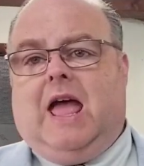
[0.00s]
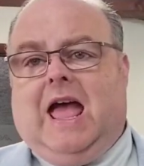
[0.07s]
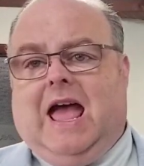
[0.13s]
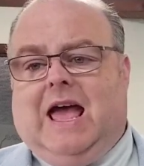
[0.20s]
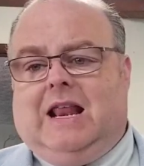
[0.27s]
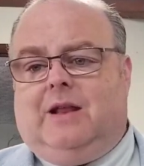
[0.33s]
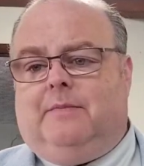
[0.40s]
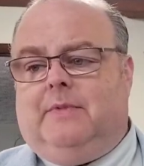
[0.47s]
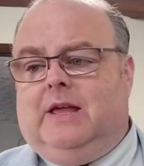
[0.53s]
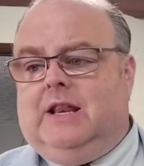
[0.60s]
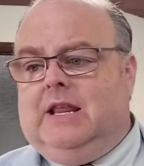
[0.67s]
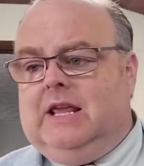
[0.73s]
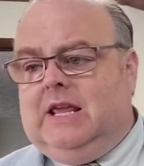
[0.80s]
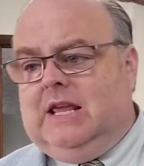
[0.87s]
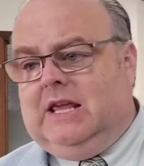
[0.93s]
Adam
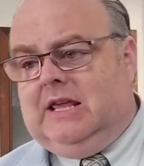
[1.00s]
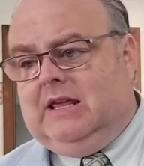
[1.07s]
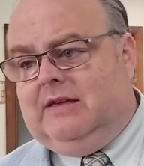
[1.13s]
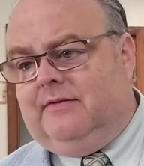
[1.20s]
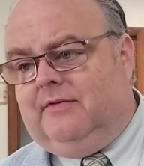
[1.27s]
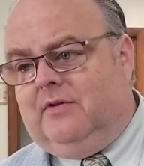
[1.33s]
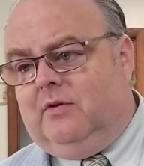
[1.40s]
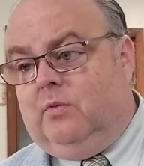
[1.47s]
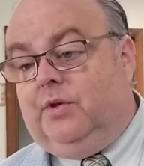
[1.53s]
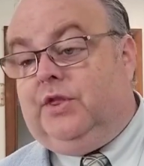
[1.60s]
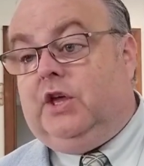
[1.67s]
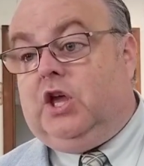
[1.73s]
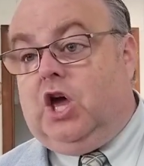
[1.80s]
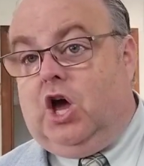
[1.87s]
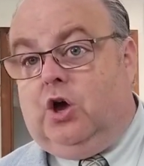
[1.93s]
and Eve with
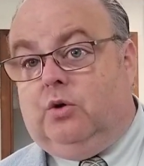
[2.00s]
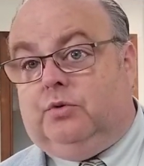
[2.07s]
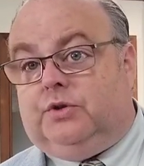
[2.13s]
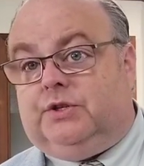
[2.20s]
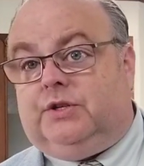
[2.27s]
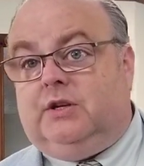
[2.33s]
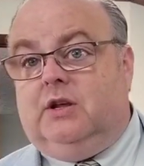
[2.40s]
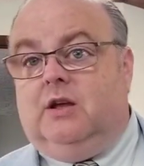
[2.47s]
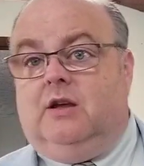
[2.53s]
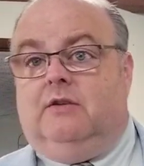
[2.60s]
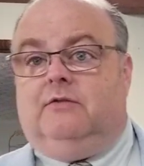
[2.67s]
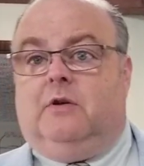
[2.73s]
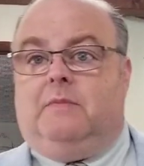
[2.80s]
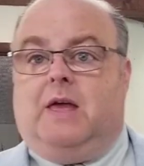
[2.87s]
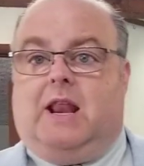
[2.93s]
the coats
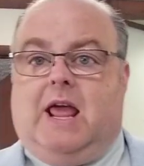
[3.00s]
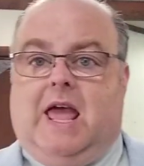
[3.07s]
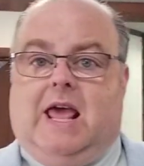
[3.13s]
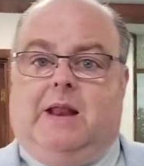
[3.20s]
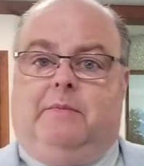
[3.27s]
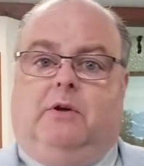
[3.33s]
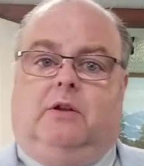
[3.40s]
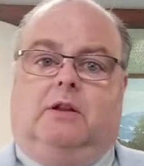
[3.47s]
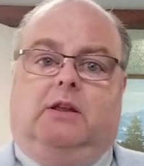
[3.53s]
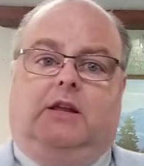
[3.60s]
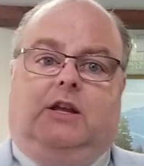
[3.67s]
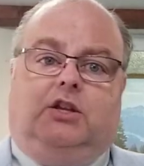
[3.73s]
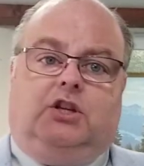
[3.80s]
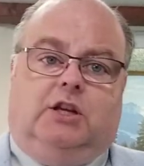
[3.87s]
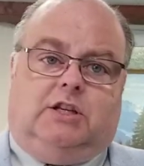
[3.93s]
from that animal
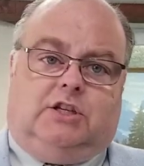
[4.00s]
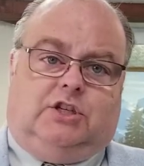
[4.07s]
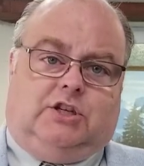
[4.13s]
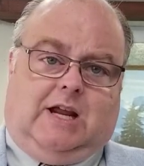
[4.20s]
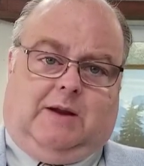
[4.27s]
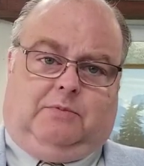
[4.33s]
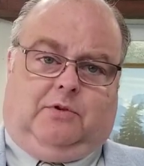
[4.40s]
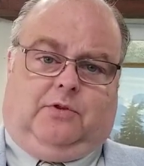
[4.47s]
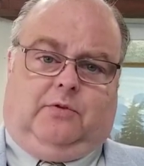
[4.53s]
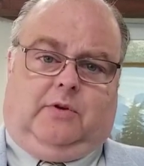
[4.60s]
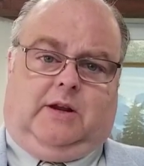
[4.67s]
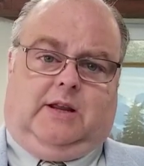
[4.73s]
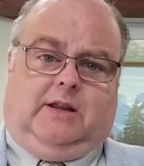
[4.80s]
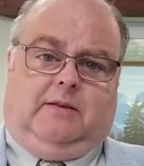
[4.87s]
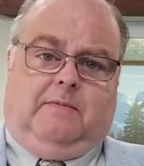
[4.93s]
in Genesis chapter
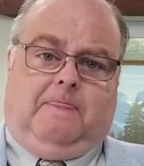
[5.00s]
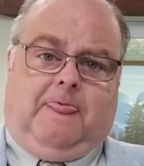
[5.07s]
3,